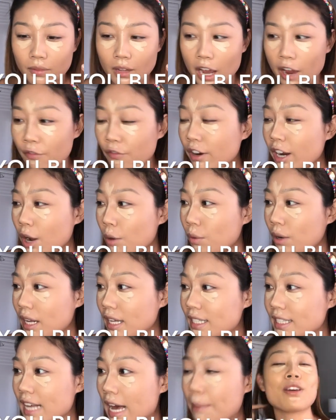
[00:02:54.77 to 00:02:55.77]
I forget what he
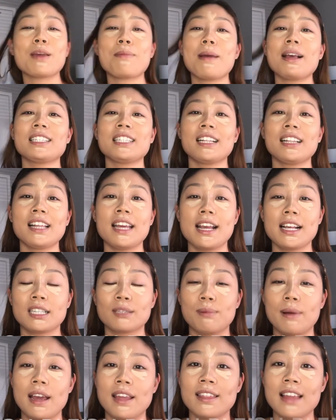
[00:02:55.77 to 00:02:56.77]
said. He basically
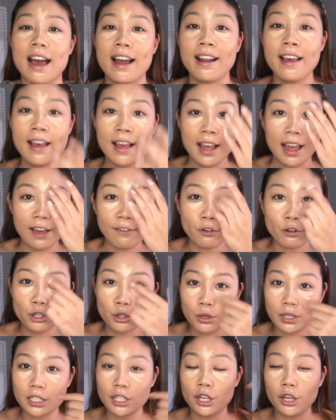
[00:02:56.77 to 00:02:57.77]
explained that if you
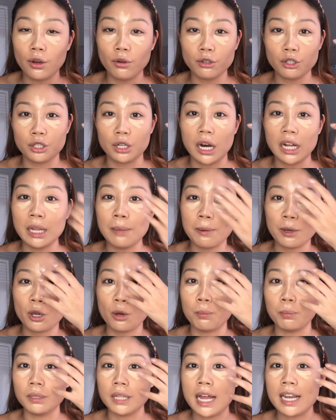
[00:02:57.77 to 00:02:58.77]
do this huge dollop and you
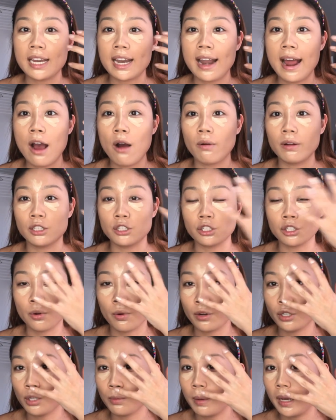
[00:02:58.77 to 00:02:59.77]
blend it out, it's just
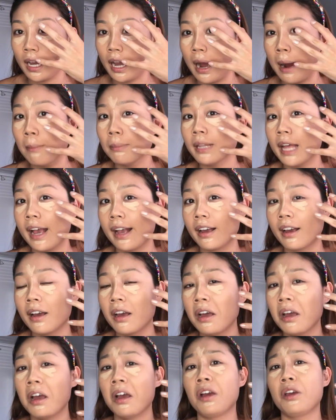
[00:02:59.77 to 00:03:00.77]
going to become like
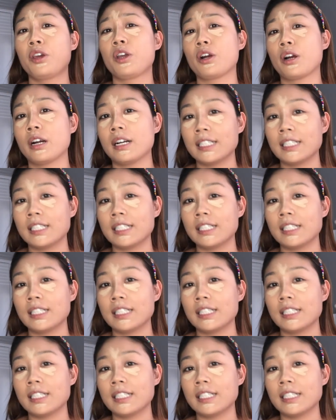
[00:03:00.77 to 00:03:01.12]
your